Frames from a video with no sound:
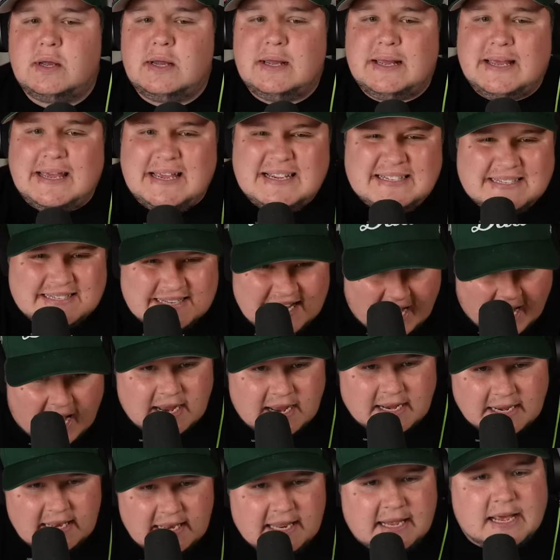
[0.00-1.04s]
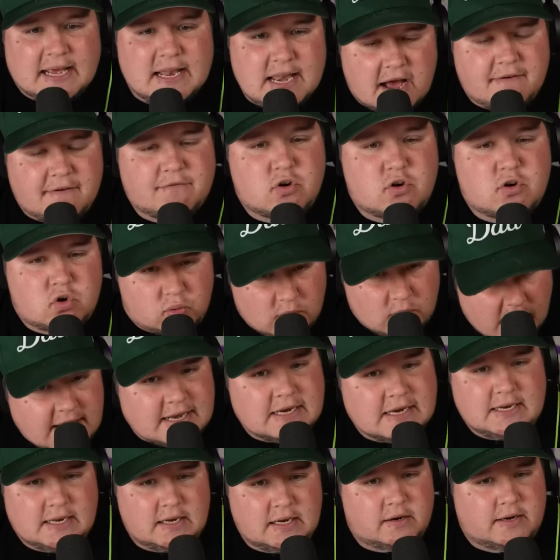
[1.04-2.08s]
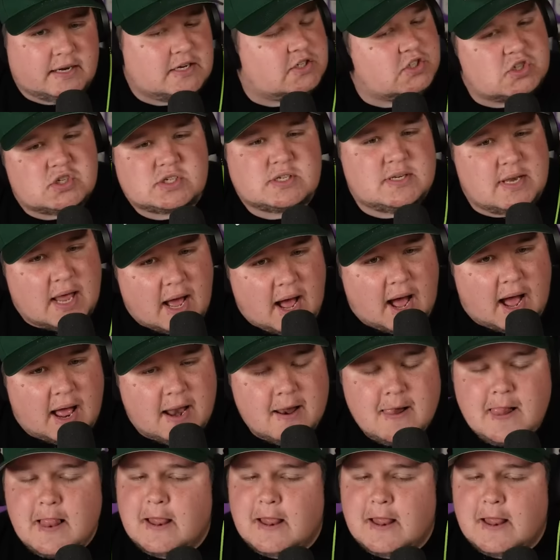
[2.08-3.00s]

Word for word: He's not getting enough credit here. He's just not.